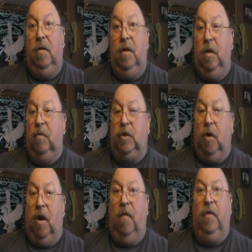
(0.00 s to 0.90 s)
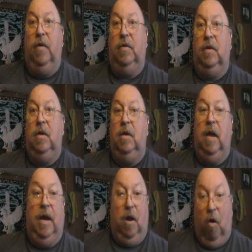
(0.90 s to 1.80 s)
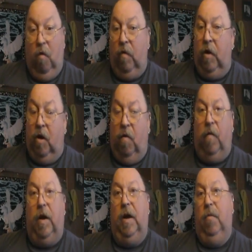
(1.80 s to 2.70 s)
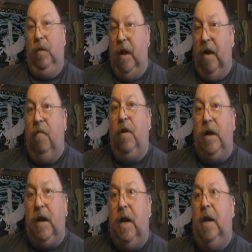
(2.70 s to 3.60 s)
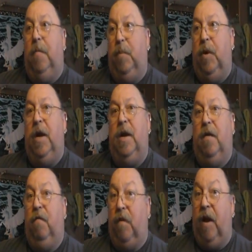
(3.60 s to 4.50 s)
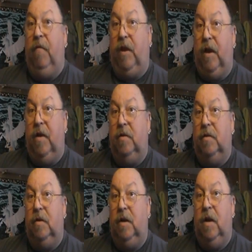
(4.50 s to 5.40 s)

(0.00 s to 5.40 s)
It was so obvious. And over again with every kid I put in there, 5 kids.